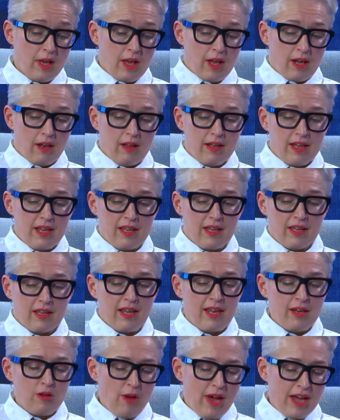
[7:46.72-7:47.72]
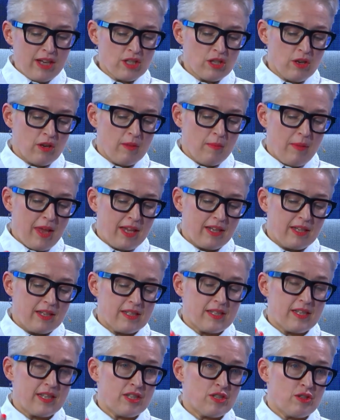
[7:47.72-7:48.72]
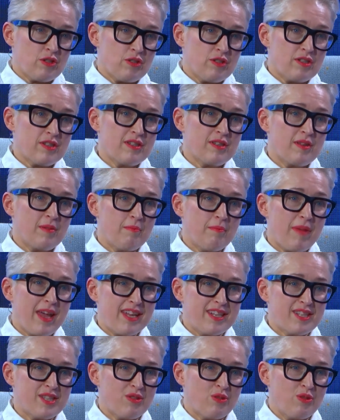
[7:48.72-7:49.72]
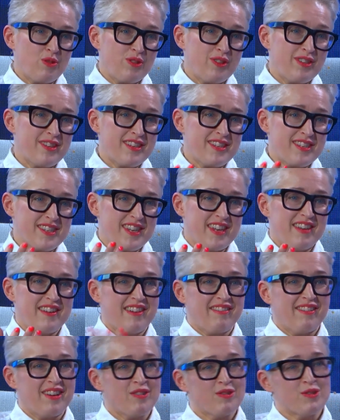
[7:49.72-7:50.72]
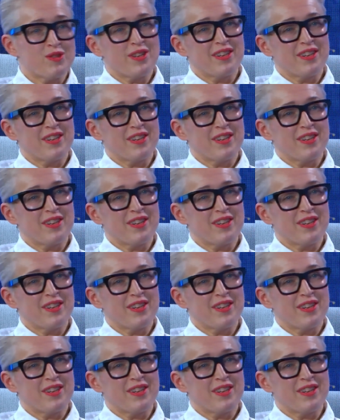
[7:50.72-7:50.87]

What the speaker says: Like, can you actually make decisions based on scenarios?